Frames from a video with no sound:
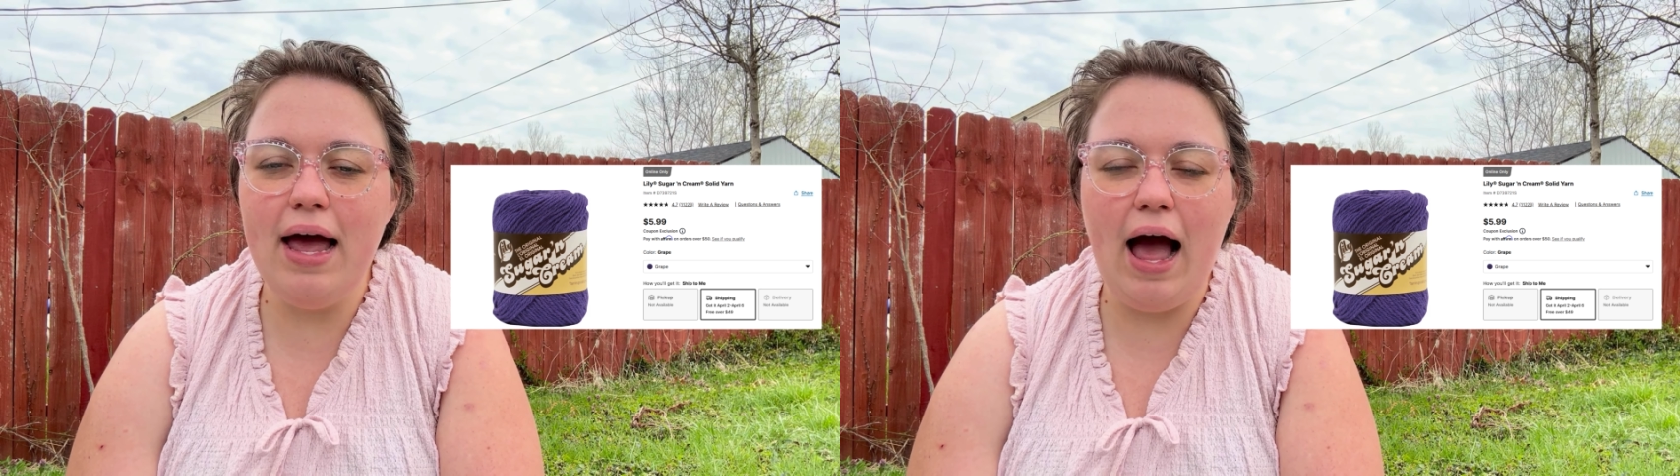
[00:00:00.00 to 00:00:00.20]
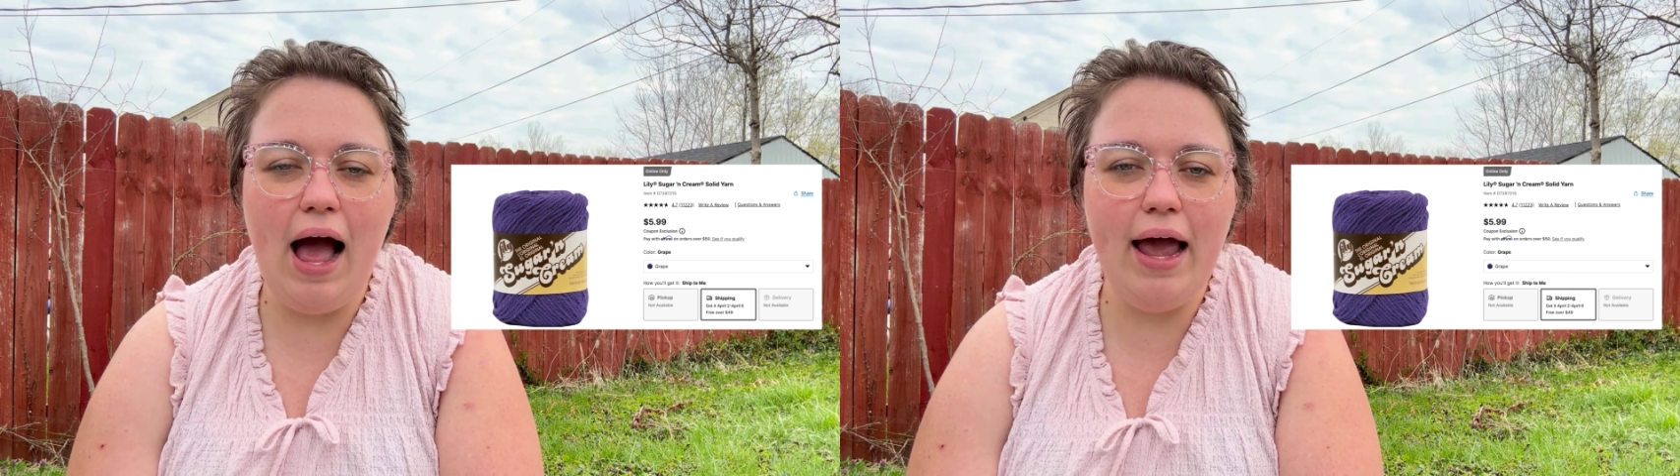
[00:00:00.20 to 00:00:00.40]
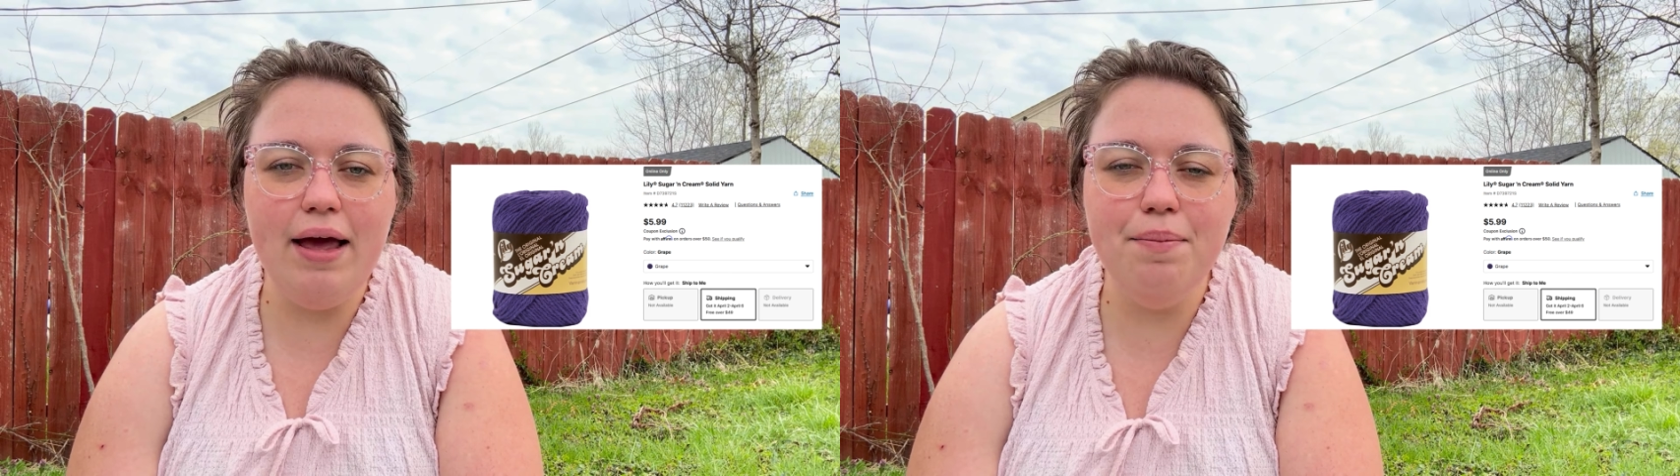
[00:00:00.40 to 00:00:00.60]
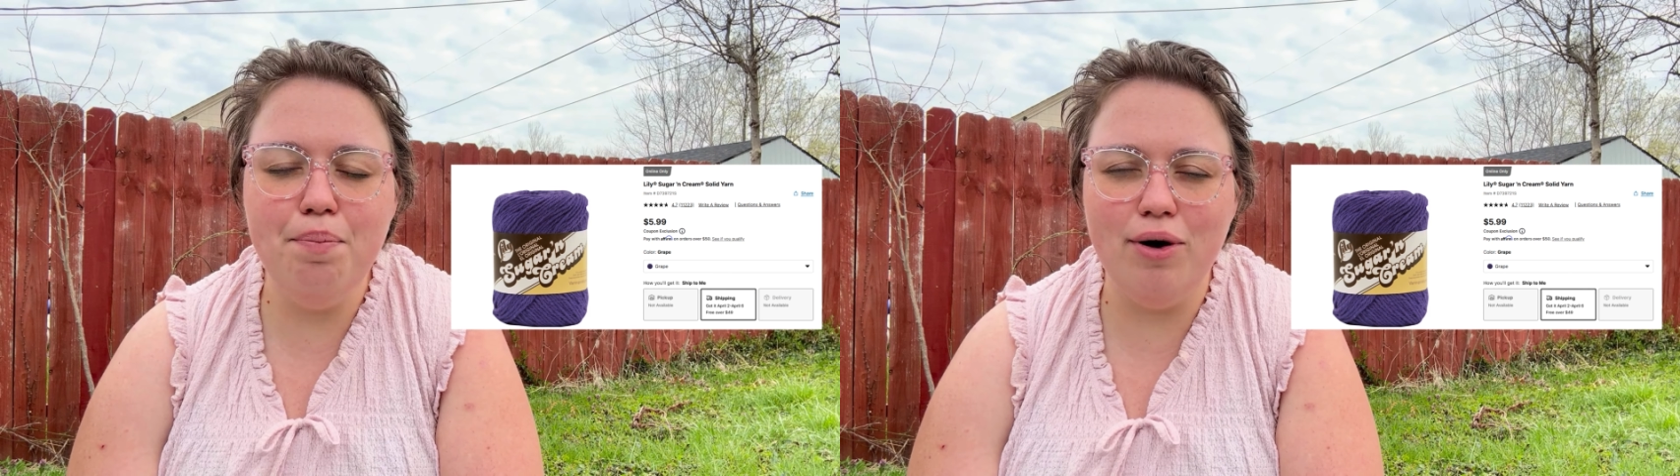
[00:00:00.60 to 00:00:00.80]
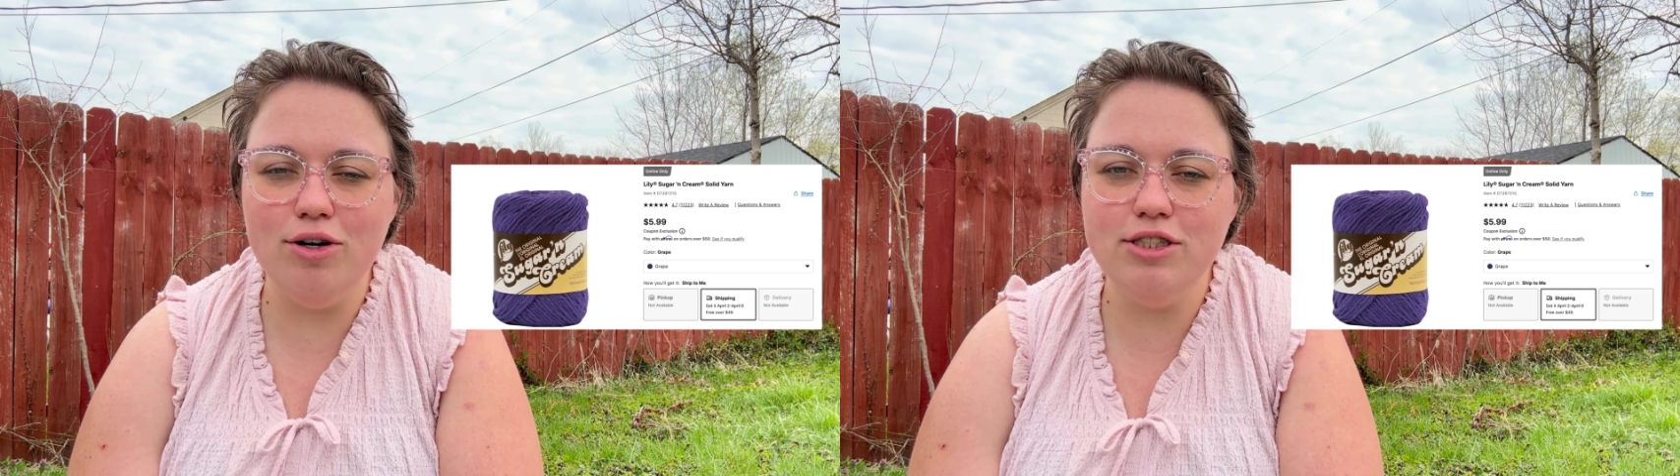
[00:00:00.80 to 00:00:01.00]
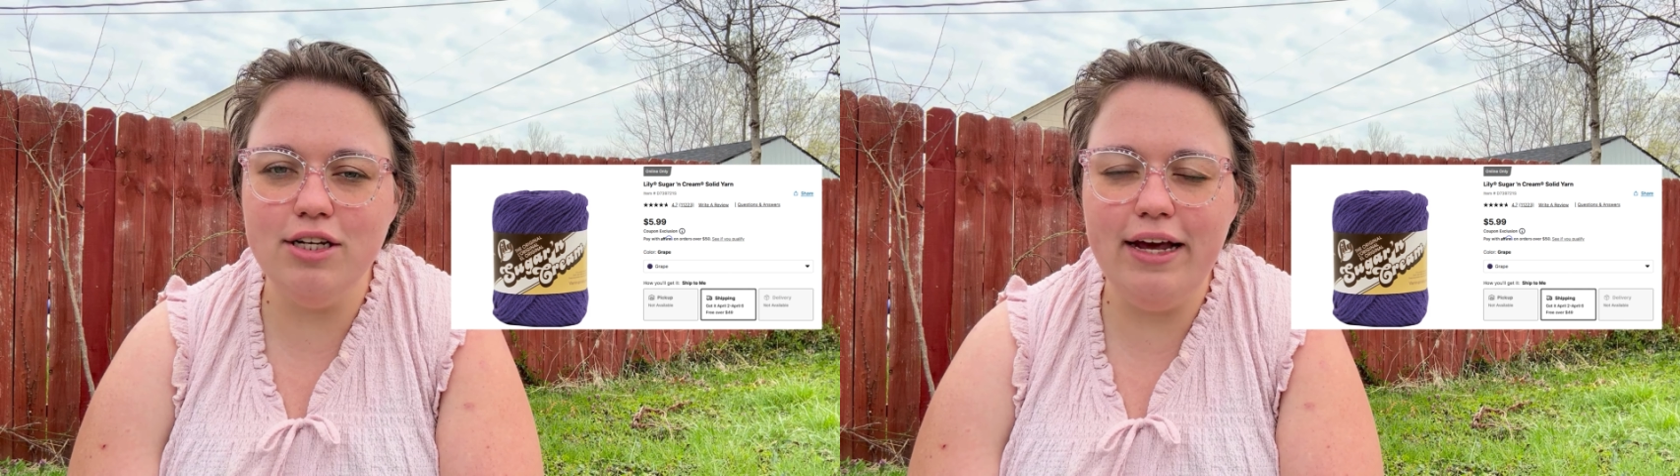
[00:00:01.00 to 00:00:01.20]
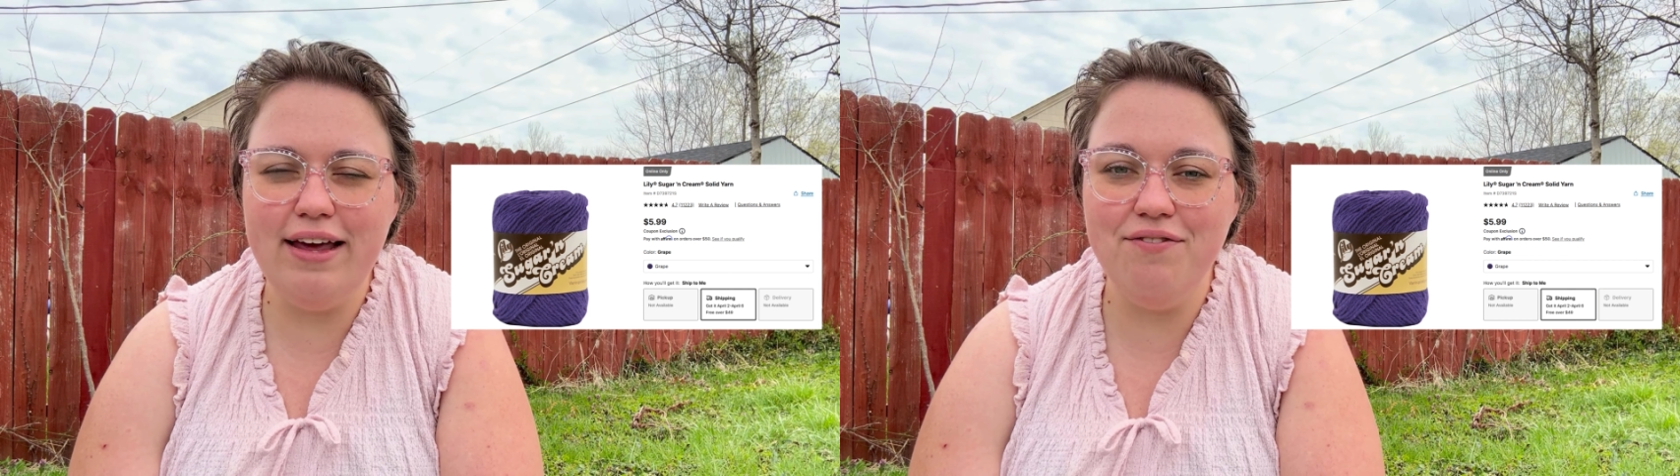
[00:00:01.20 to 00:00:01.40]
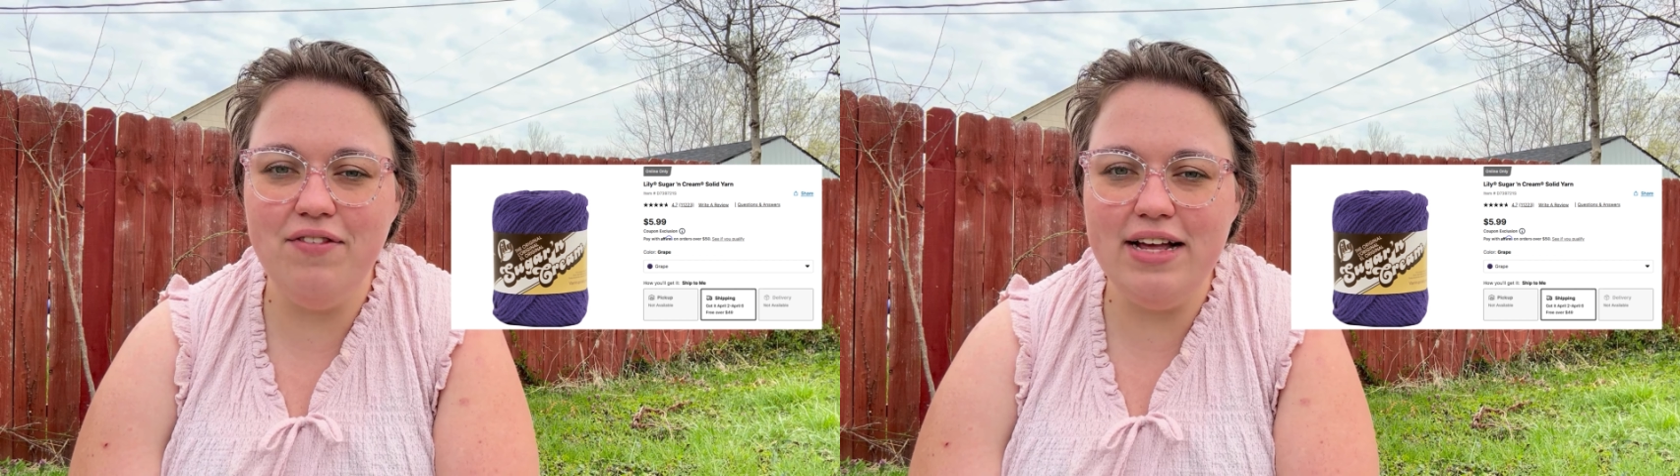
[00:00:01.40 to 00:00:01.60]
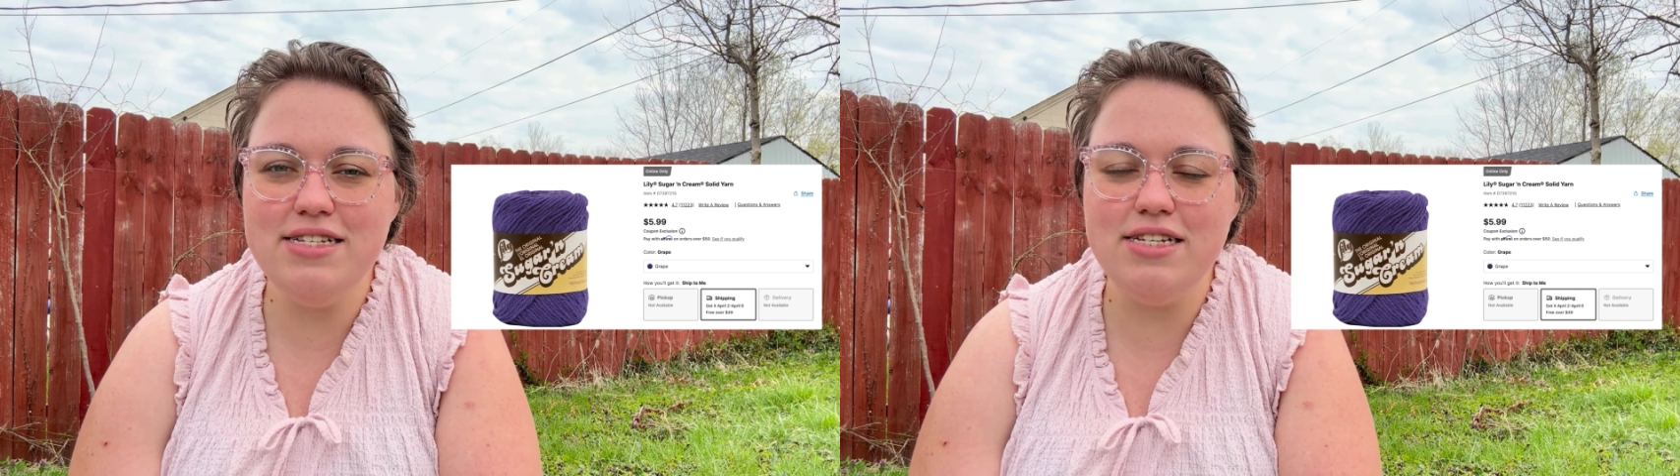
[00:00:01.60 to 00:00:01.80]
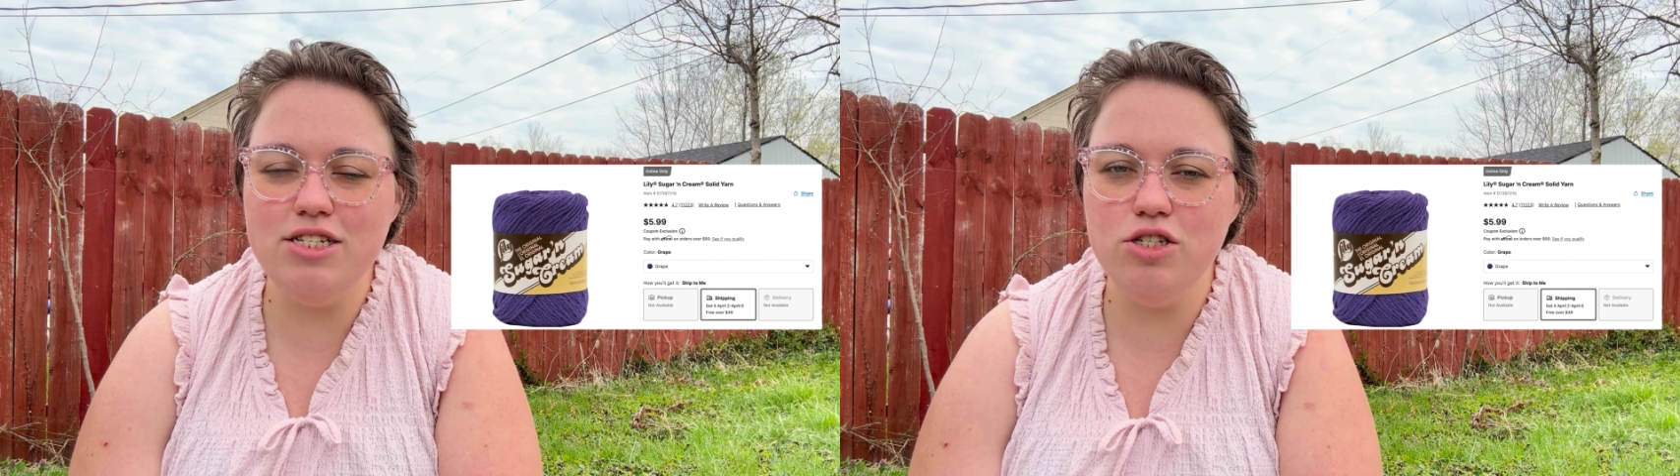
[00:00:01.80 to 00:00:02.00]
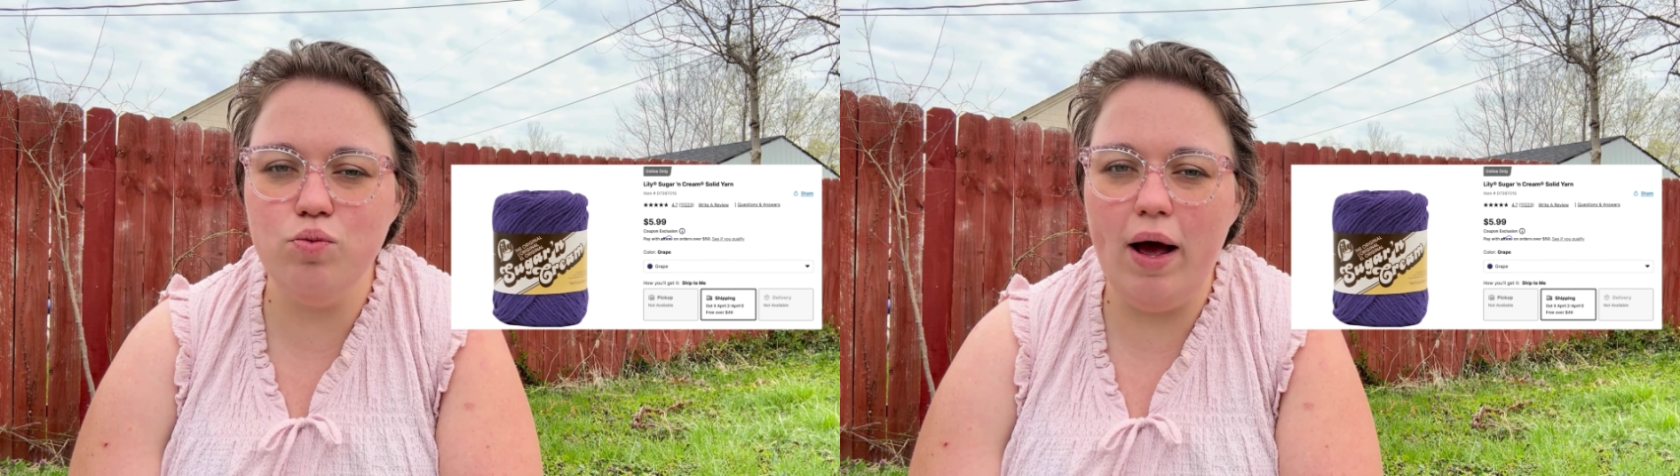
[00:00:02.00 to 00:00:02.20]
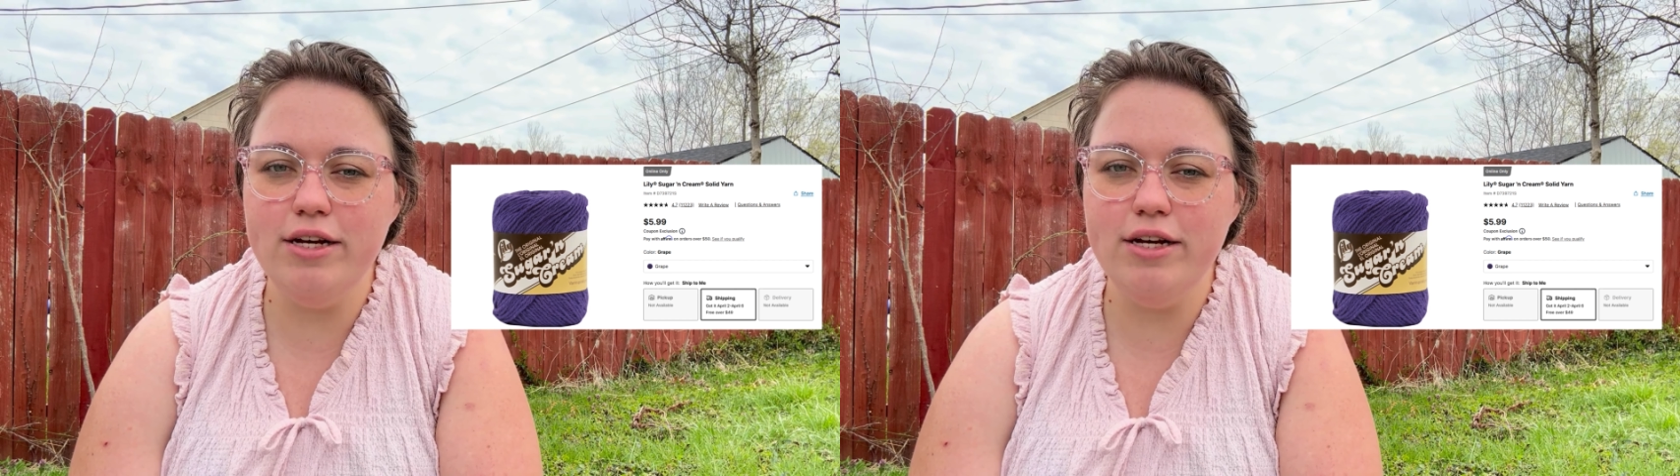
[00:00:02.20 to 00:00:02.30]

I am personally convinced this is why